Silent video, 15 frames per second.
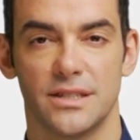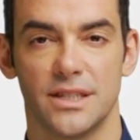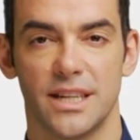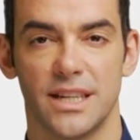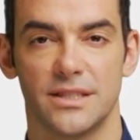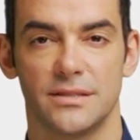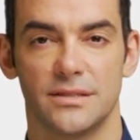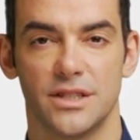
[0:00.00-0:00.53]

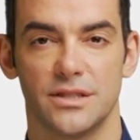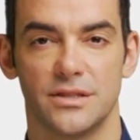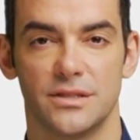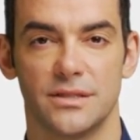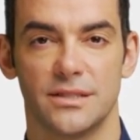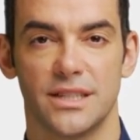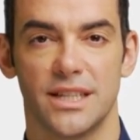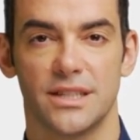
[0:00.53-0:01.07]
Next,
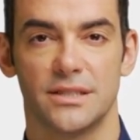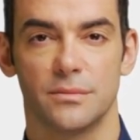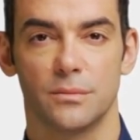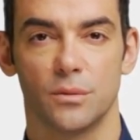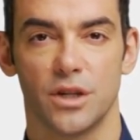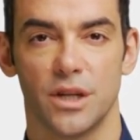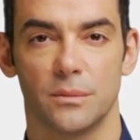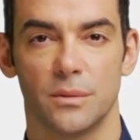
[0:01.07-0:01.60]
select the
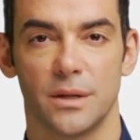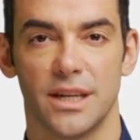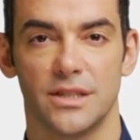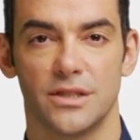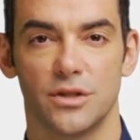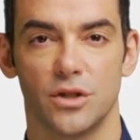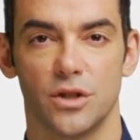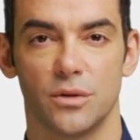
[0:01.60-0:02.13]

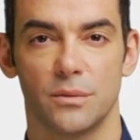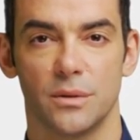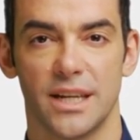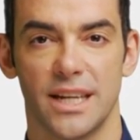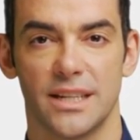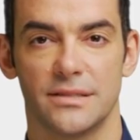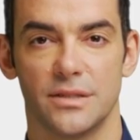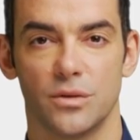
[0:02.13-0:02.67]
prepaid toll
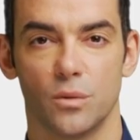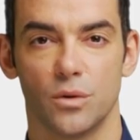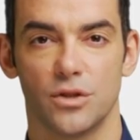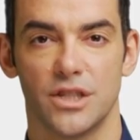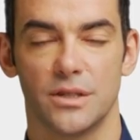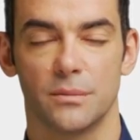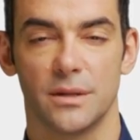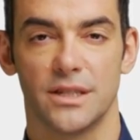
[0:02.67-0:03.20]
plan that
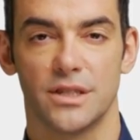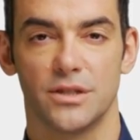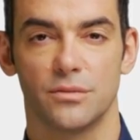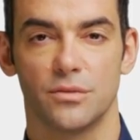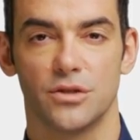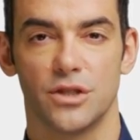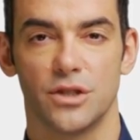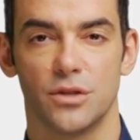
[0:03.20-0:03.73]
works best
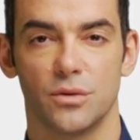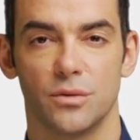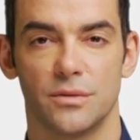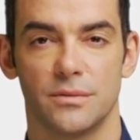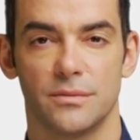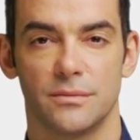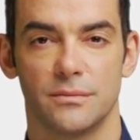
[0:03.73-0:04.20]
for you.